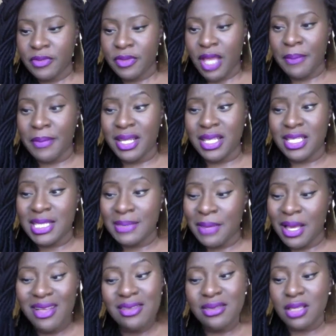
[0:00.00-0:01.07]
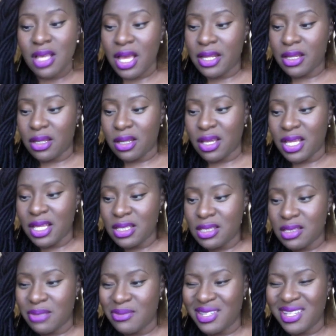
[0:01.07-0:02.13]
I mean, it smells kind of
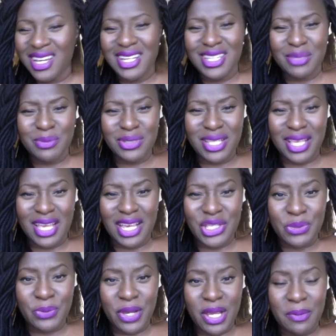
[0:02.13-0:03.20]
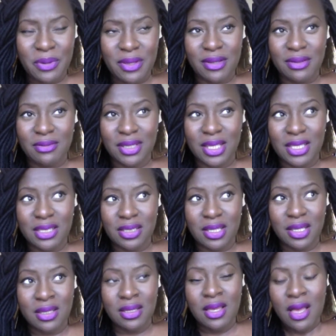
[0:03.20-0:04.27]
nice. I mean, it kind of smells like hairspray, but
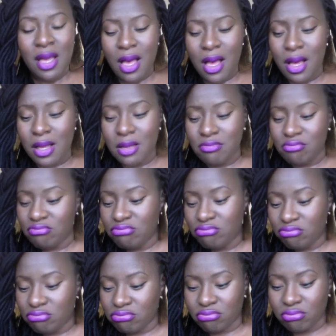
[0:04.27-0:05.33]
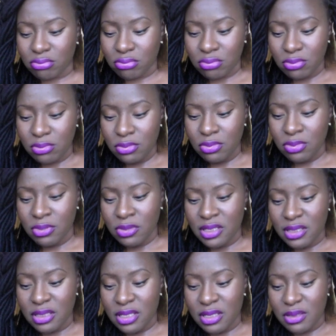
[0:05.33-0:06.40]
nicer. It
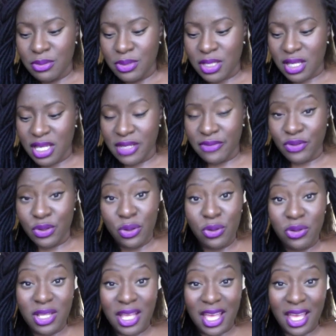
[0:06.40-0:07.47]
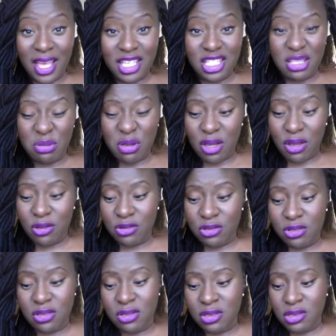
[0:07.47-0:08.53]
was kind of cooling, I
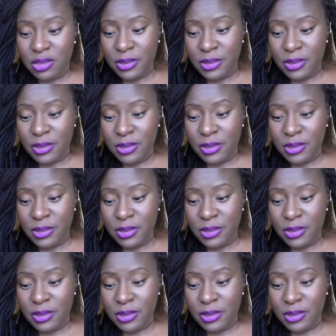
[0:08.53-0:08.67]
suppose.